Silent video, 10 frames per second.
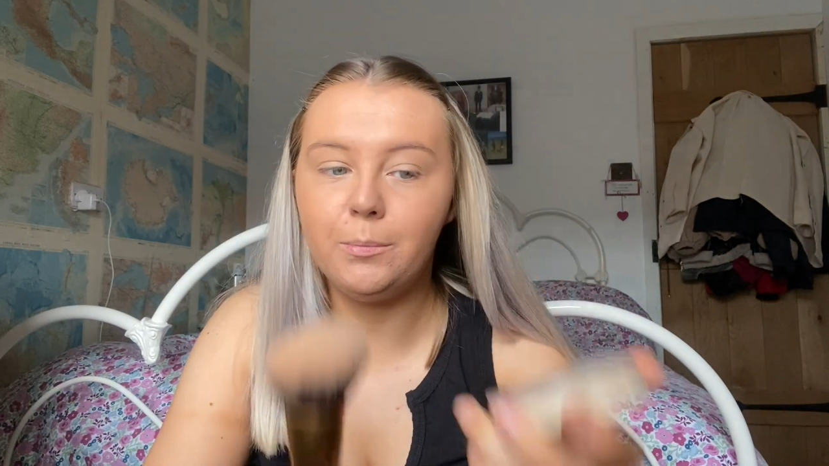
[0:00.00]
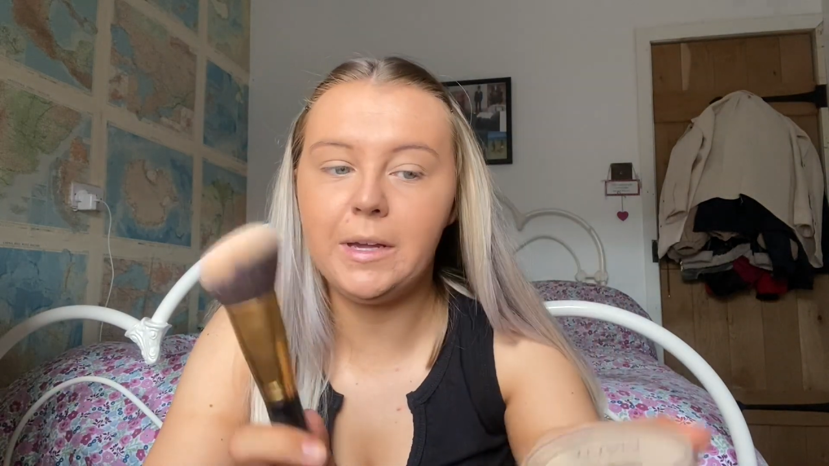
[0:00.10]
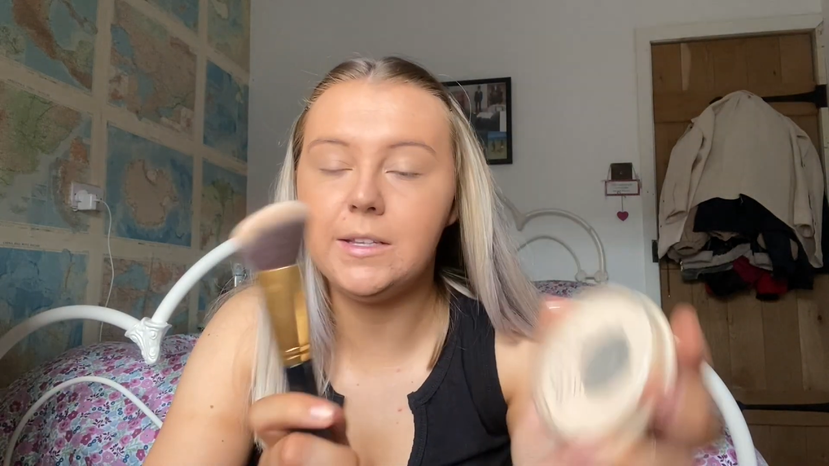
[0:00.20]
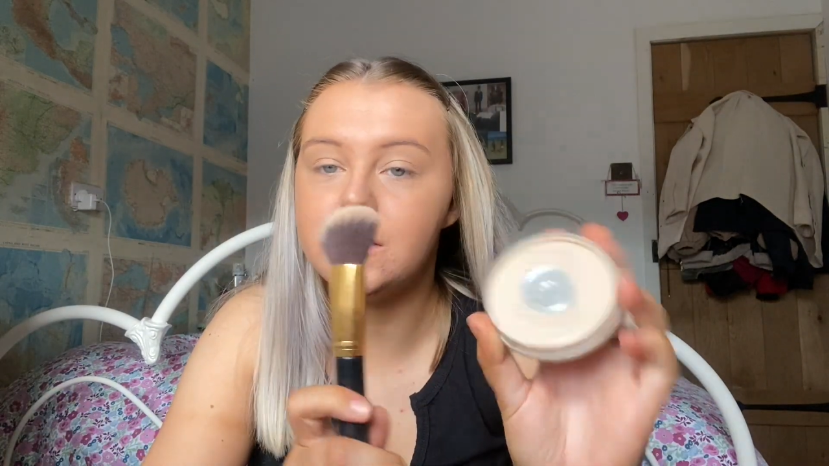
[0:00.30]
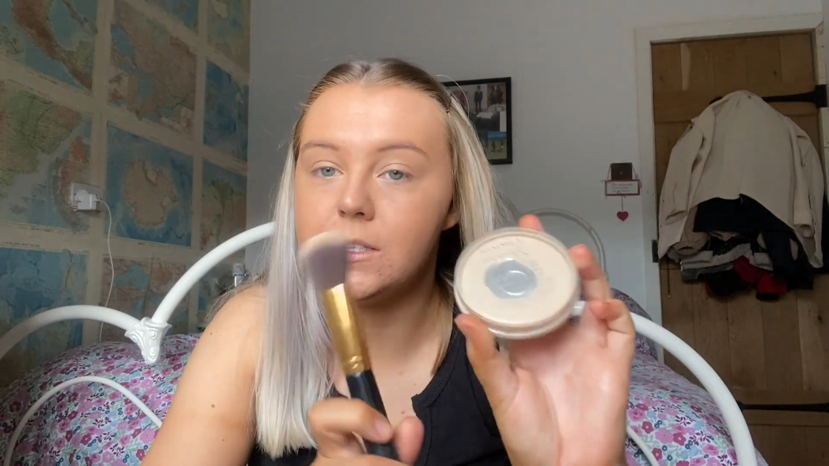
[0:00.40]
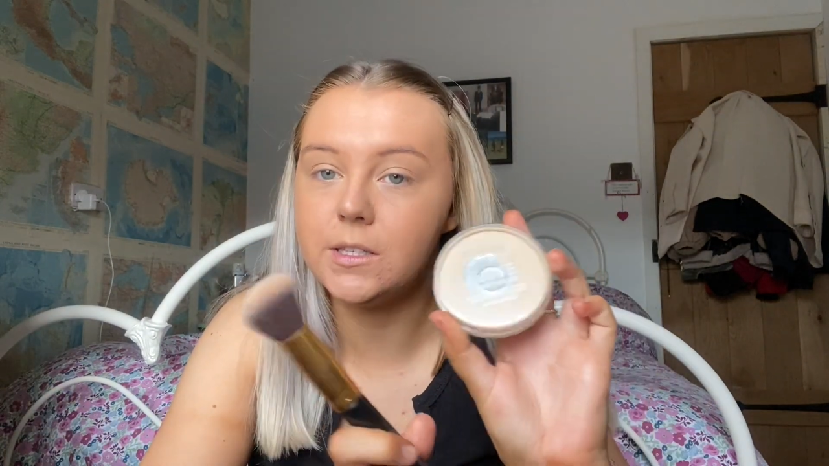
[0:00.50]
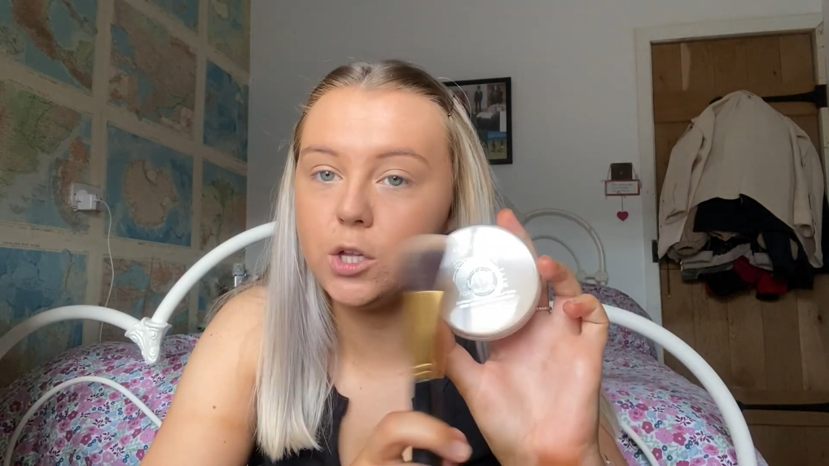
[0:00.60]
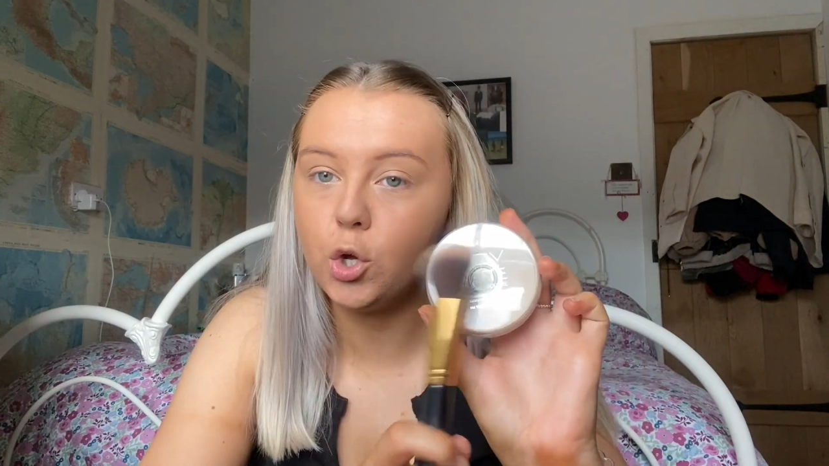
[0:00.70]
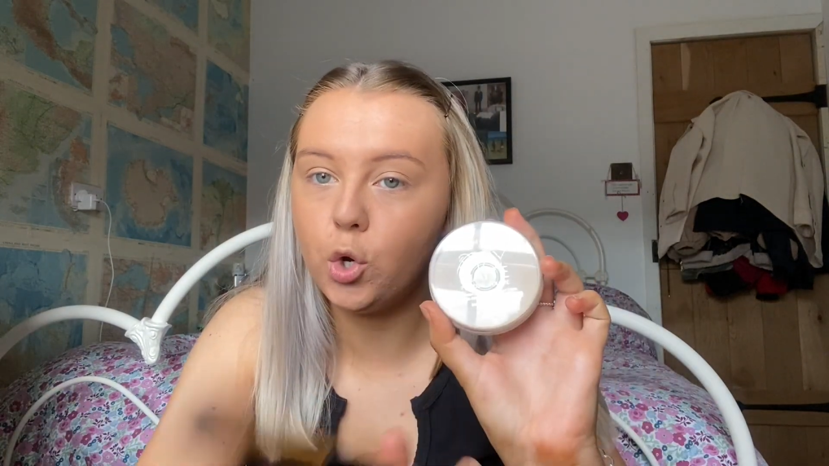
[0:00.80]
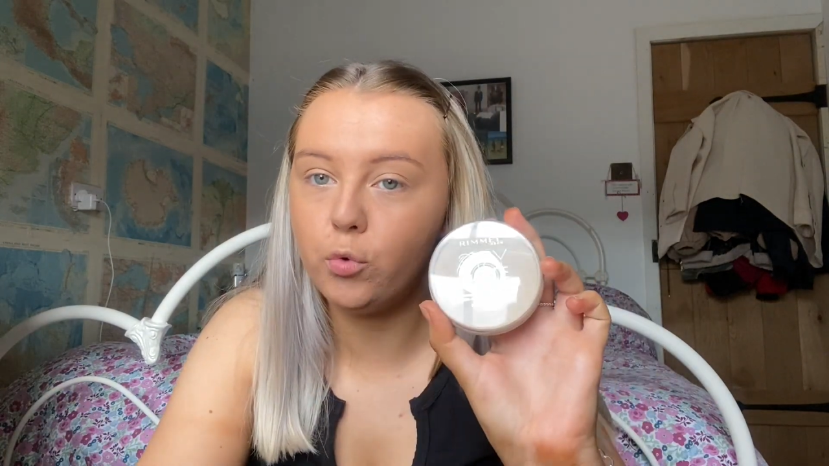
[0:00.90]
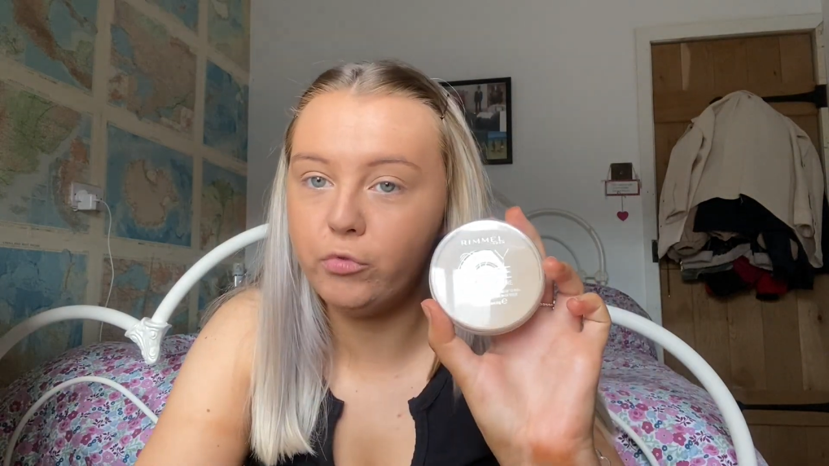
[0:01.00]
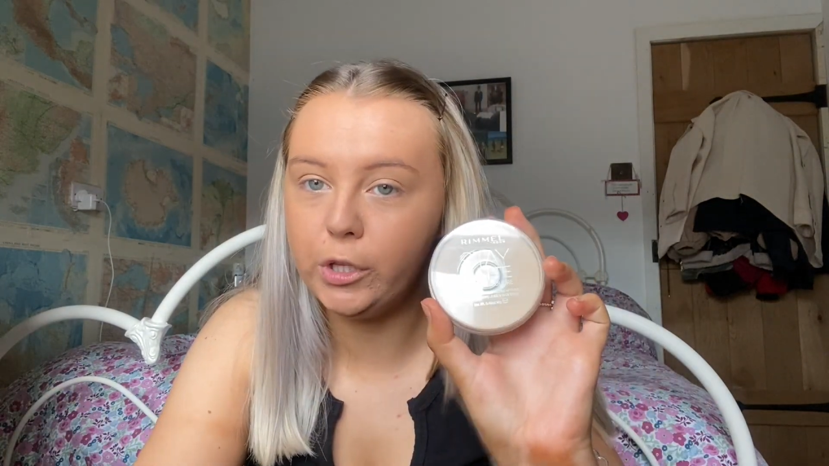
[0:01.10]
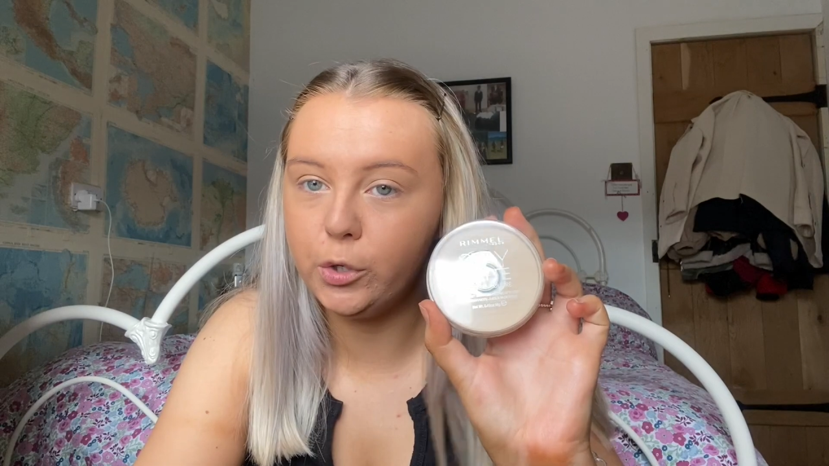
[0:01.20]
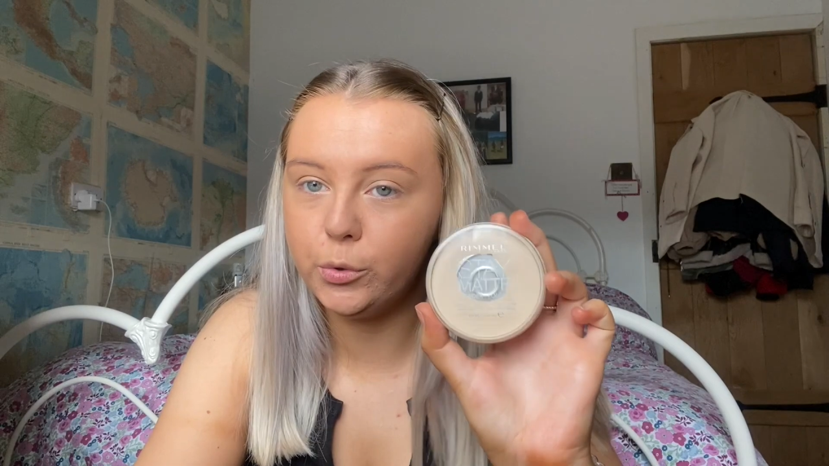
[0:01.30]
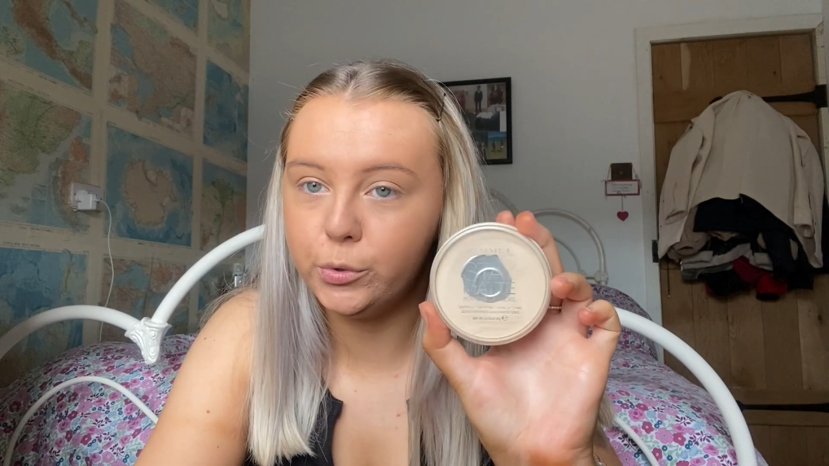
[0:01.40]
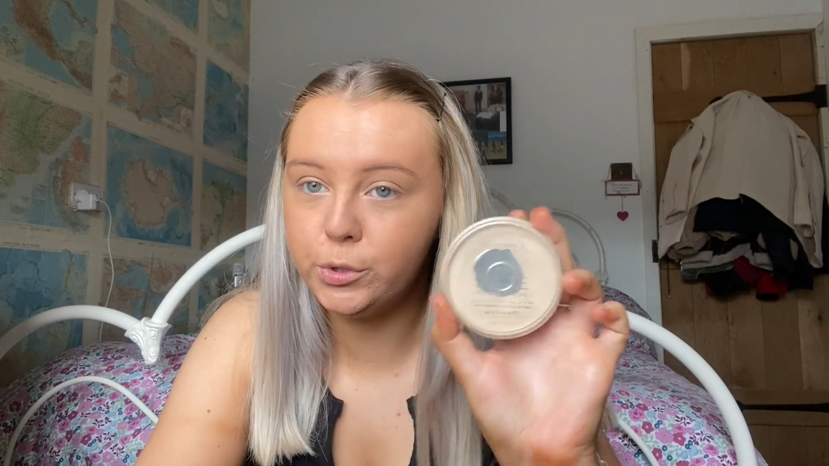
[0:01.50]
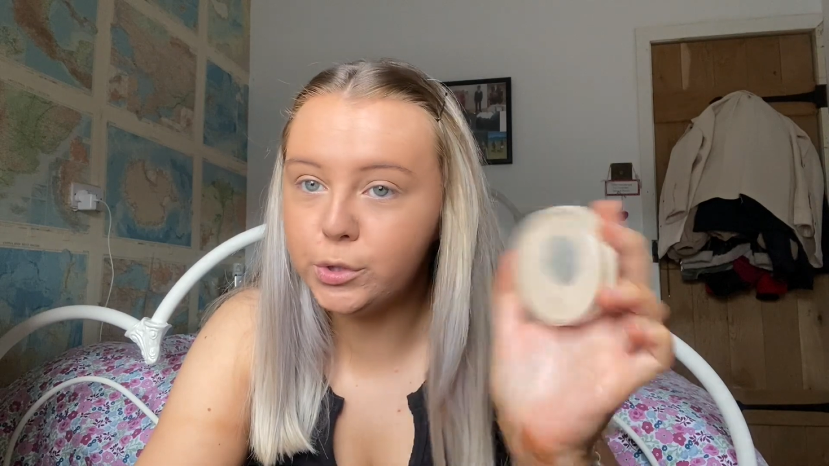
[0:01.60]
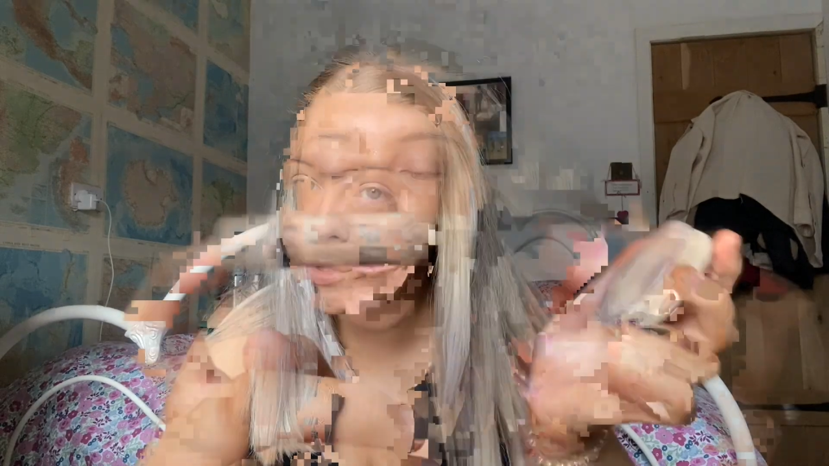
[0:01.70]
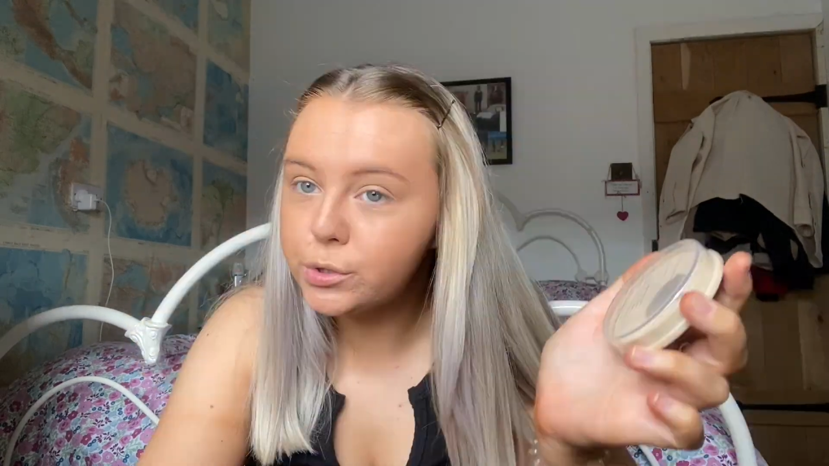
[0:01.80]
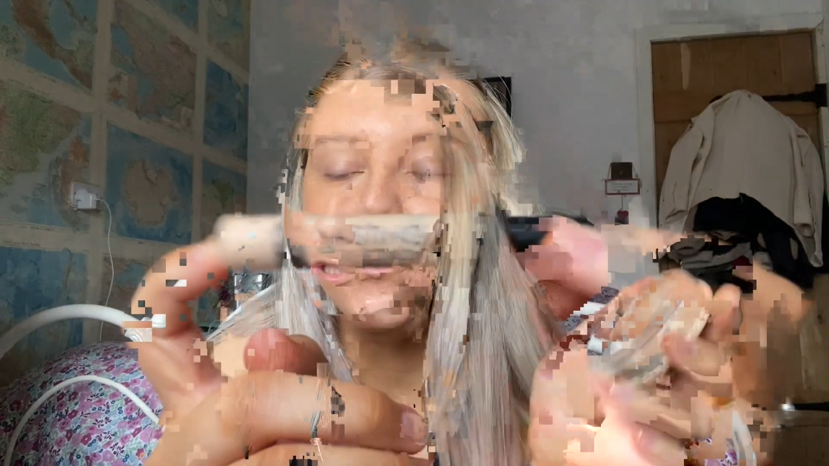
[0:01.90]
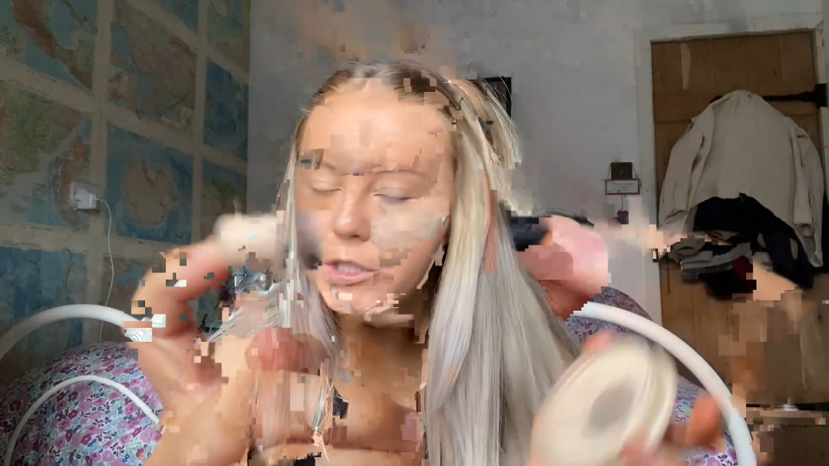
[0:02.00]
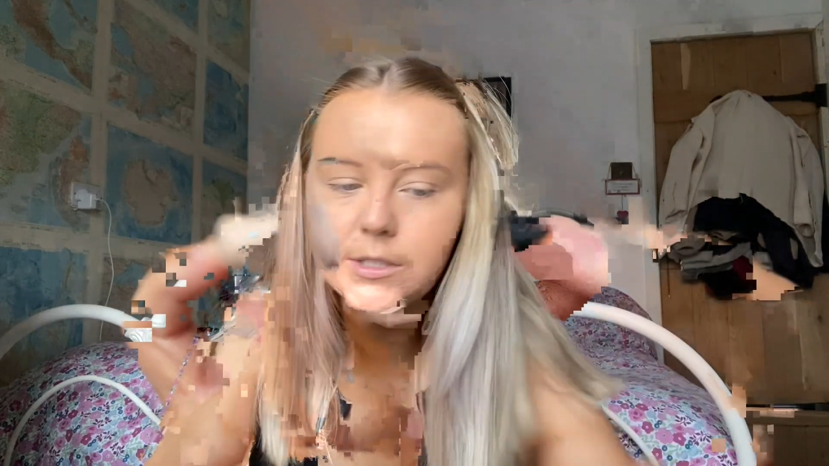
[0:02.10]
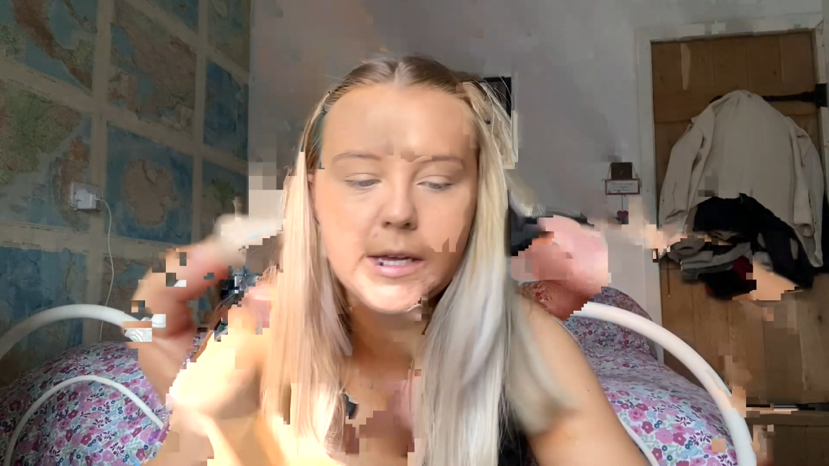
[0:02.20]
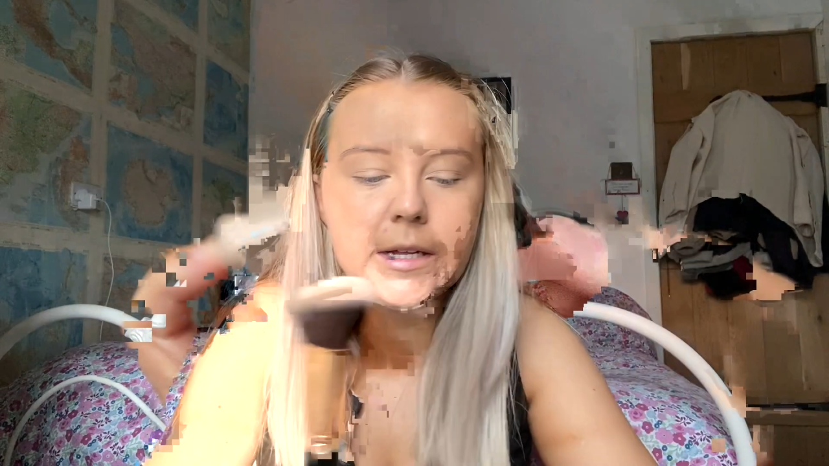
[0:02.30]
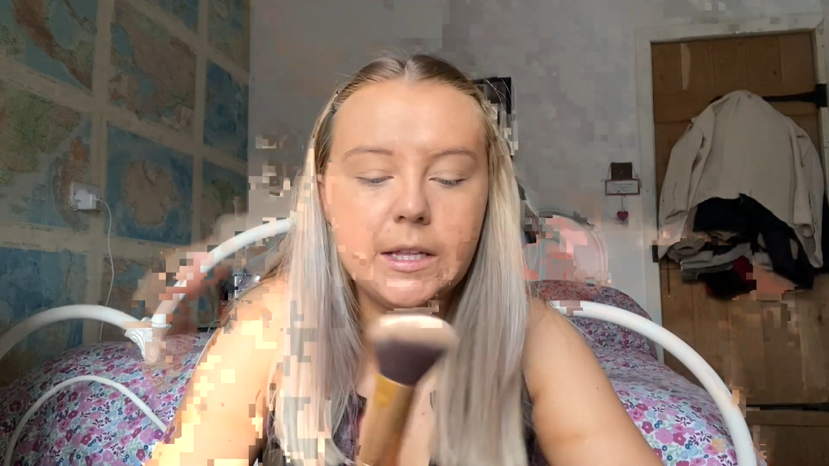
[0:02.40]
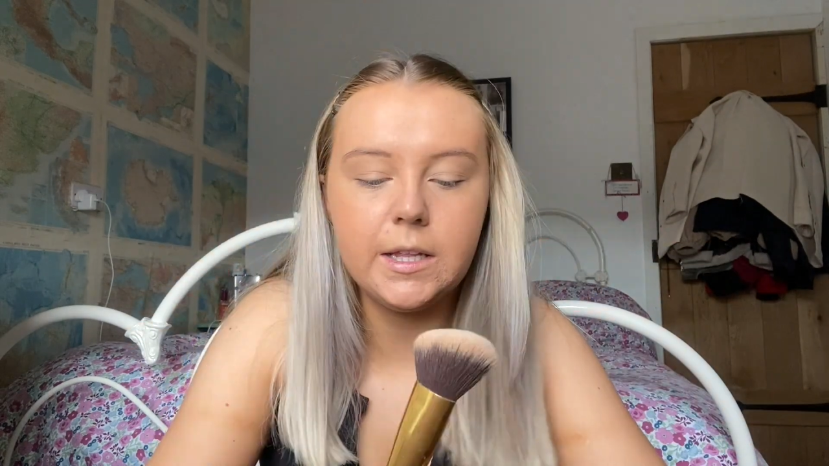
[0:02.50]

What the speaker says: Mine is really old, as you can tell.